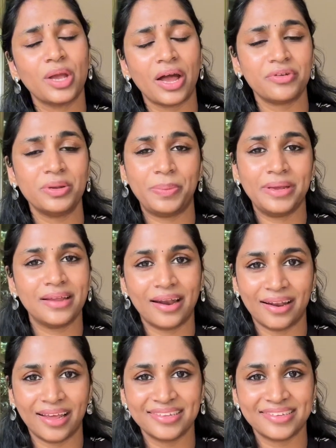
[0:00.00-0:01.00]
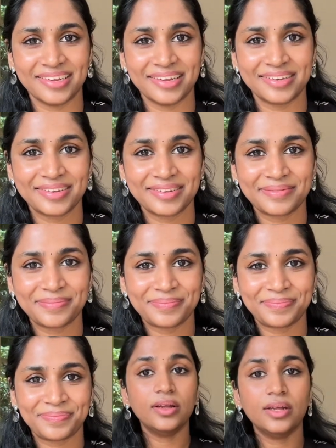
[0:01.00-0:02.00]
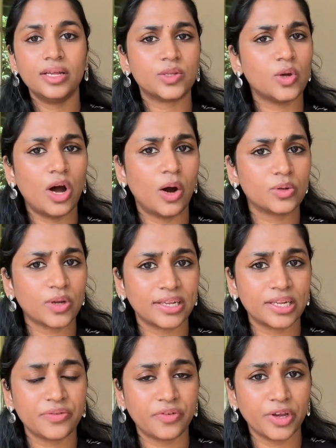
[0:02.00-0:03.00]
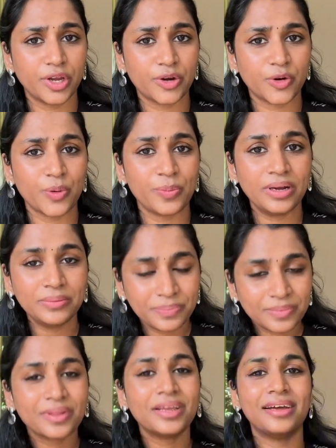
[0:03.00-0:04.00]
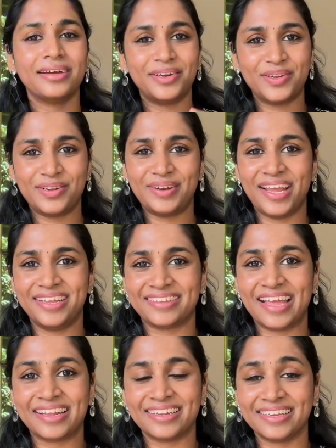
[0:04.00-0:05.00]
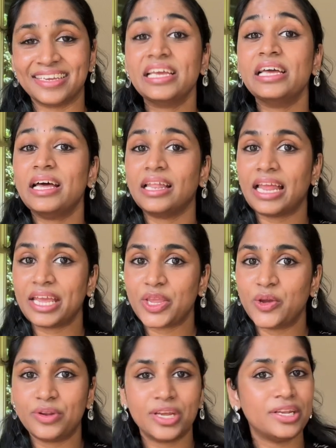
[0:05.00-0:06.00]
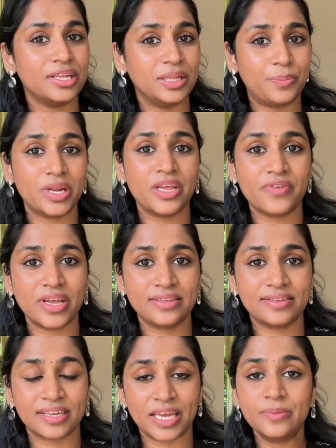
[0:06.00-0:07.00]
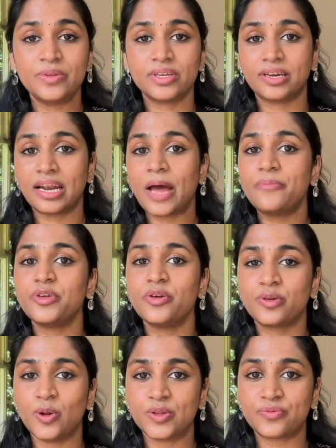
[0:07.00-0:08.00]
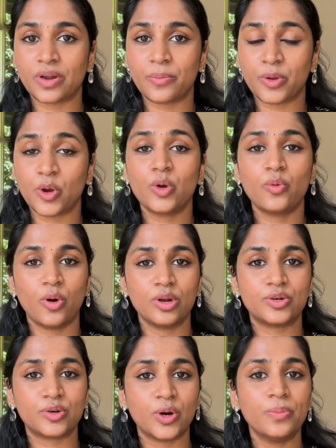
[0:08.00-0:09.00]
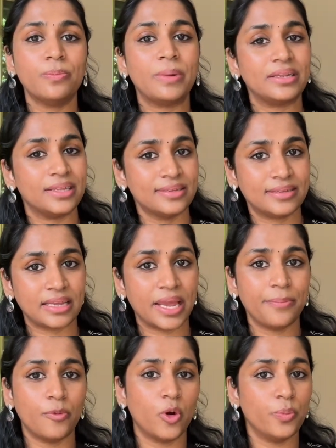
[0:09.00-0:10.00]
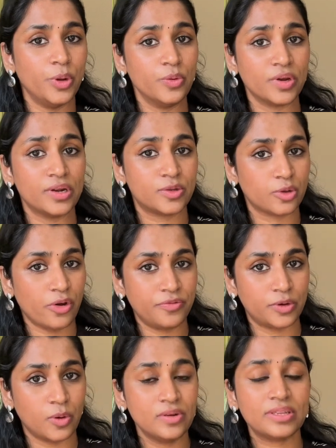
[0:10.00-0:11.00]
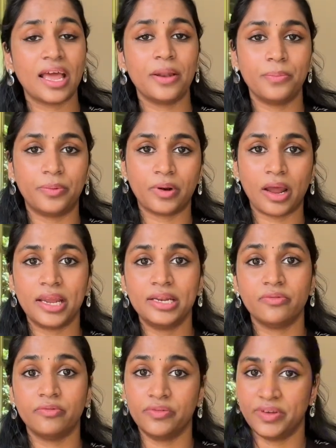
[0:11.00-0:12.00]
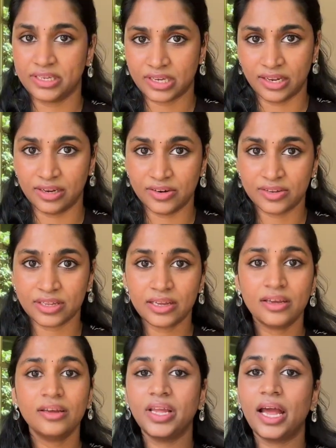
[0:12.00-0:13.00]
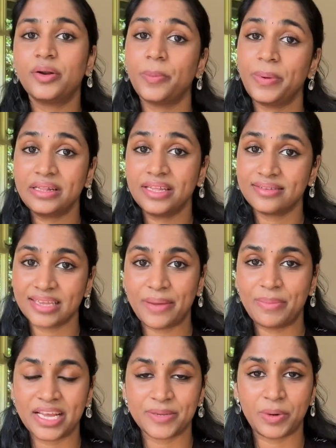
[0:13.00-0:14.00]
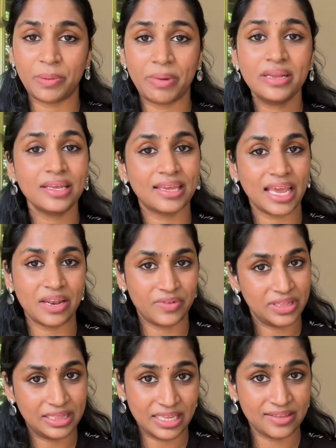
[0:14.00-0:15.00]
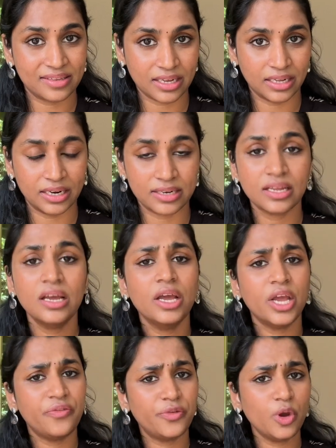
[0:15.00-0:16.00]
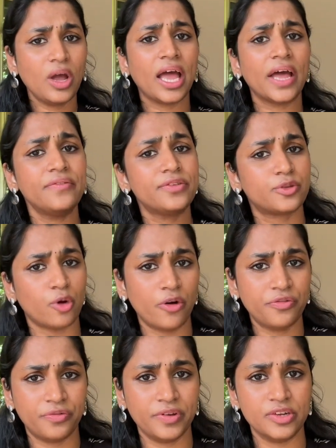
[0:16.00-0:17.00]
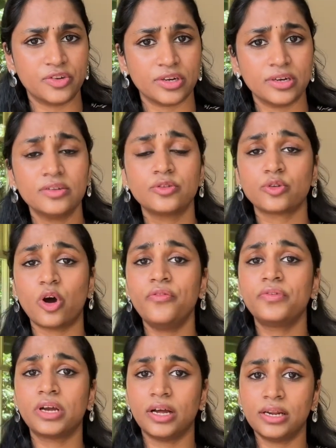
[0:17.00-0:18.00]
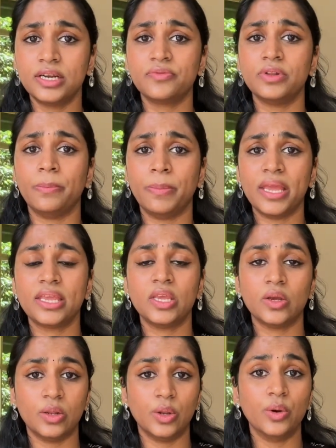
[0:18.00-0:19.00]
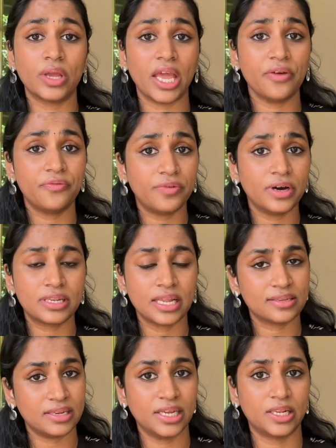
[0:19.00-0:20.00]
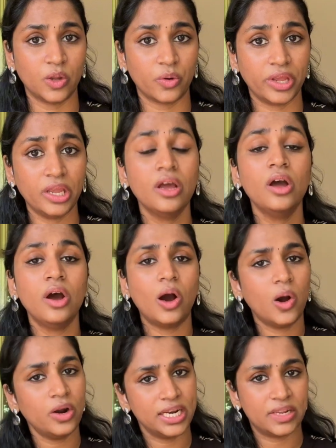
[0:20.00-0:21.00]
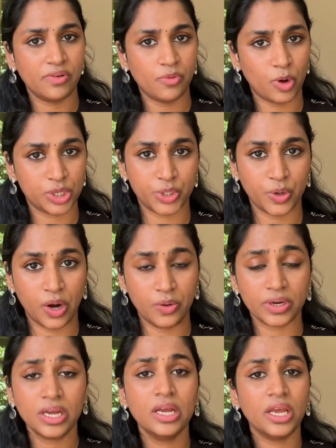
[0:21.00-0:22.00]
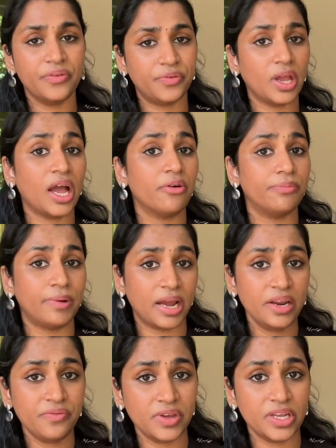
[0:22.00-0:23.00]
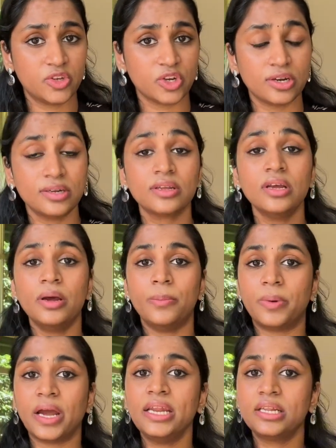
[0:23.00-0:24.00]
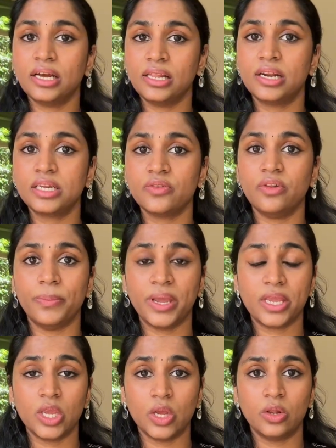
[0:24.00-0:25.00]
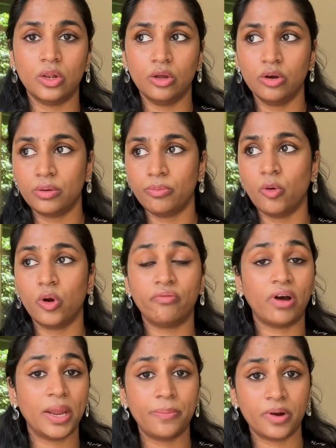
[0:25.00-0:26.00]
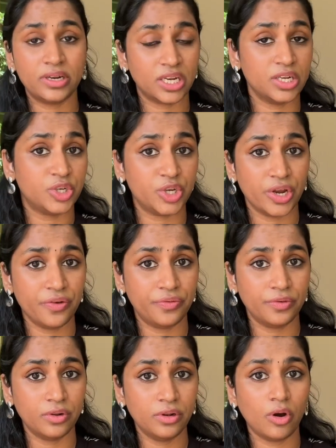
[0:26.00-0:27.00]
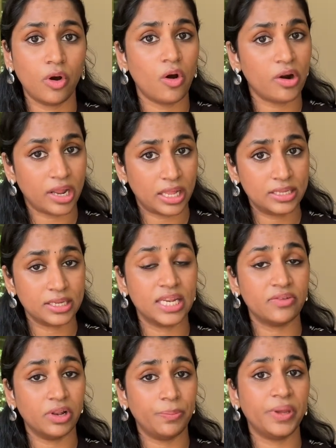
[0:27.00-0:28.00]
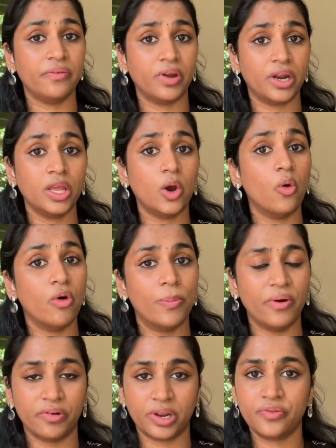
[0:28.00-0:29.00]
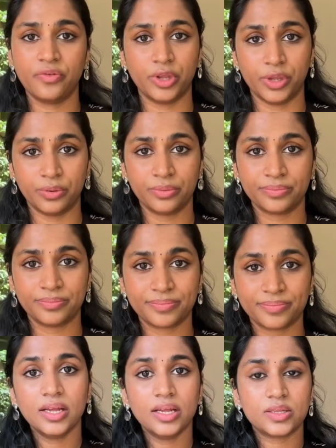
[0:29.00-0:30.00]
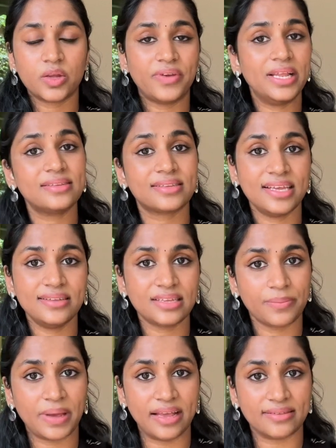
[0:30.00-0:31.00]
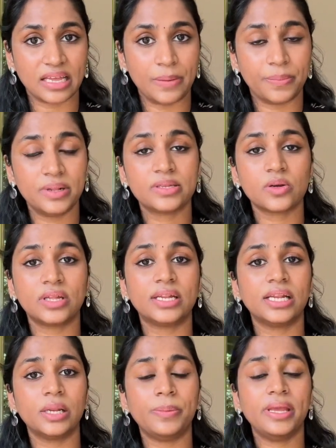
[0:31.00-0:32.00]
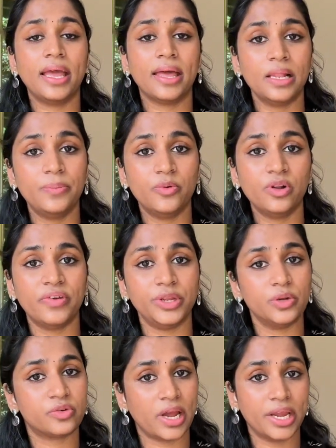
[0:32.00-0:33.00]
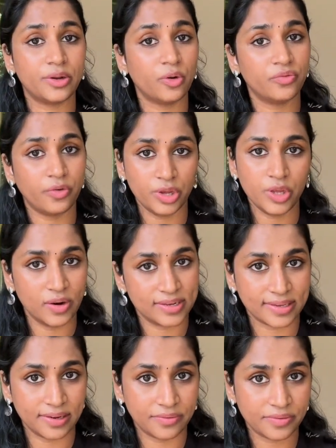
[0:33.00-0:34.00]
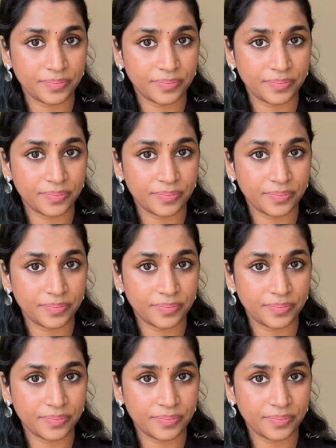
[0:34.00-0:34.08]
haven't been analyzed yet. So how to identify your chroma? Exactly. Like you did in the previous steps, grab few clothes from your wardrobe, but this time more muted soft tones and bright vivid colors. And repeat the same experiment again with these colors. If you have soft features, soft colors will make you look effortlessly glowing or it will wash you out. If you have bright features, bright colors will make you look more vibrant and cheerful or else it will be very overpowering for you. So we'll see some examples so that it will be helpful when you try it out for yourself.